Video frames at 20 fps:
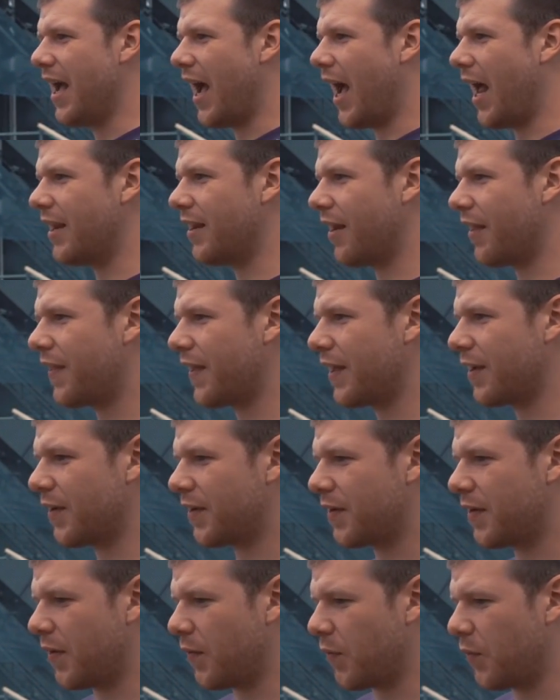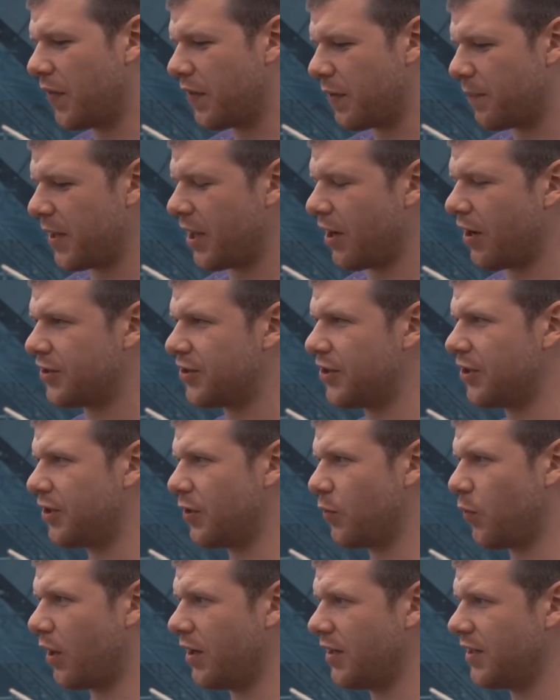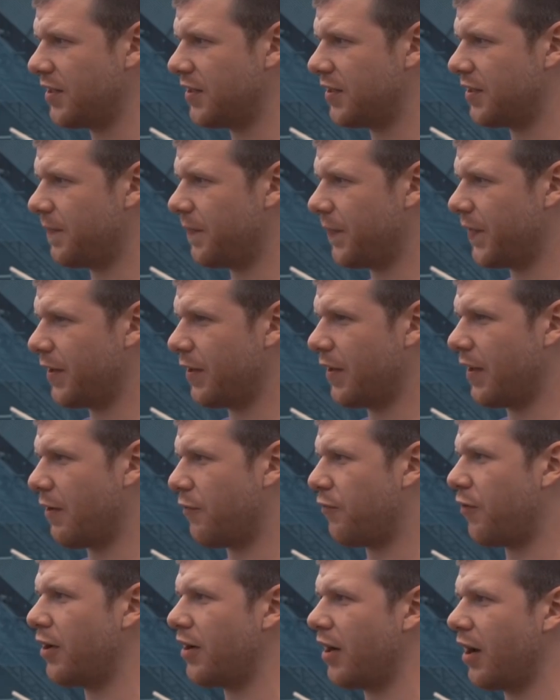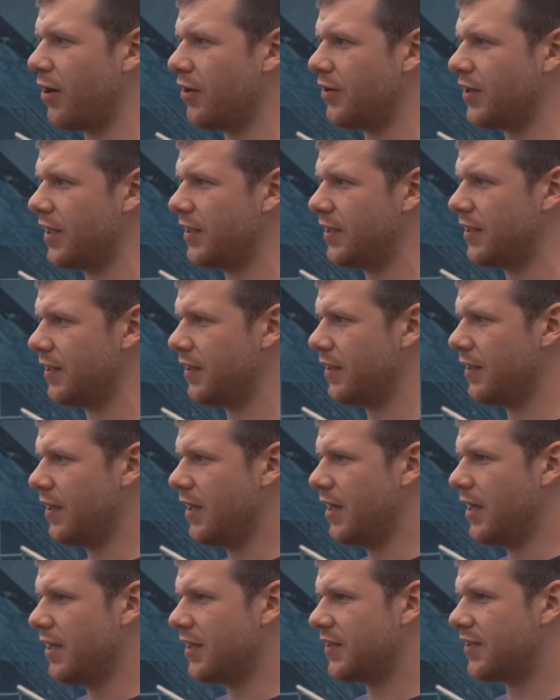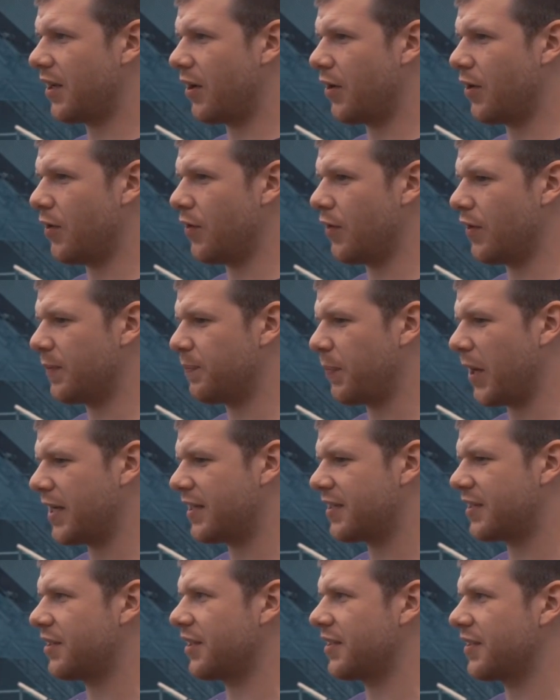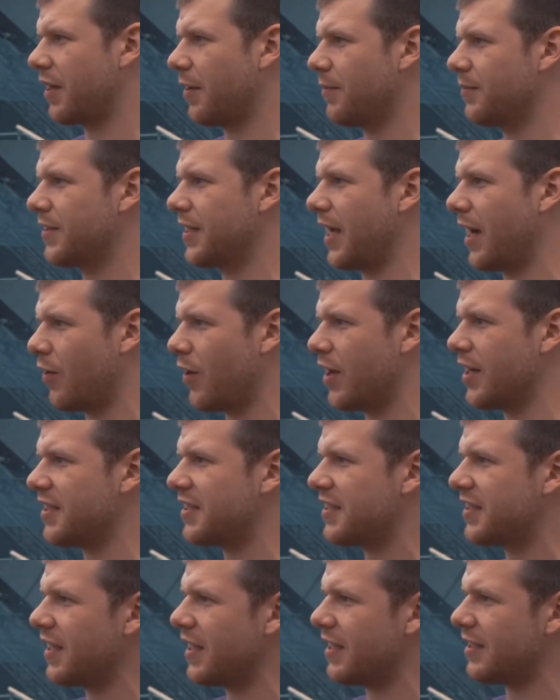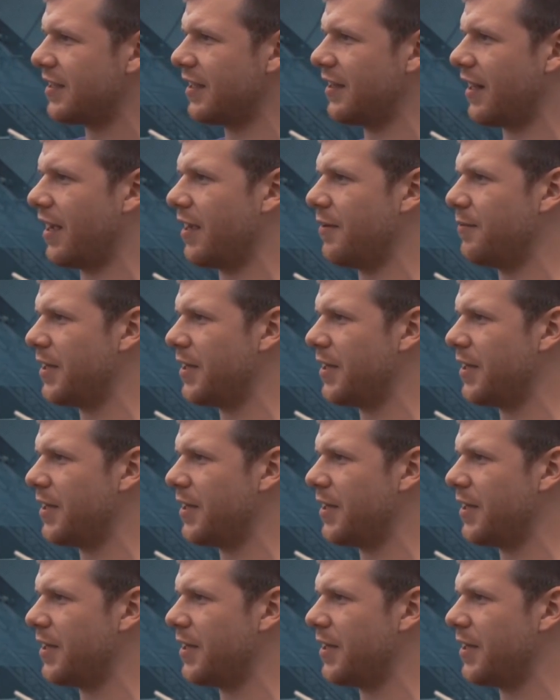And I think with the BR221s, they're front loaded, so the bass just comes out and sits in that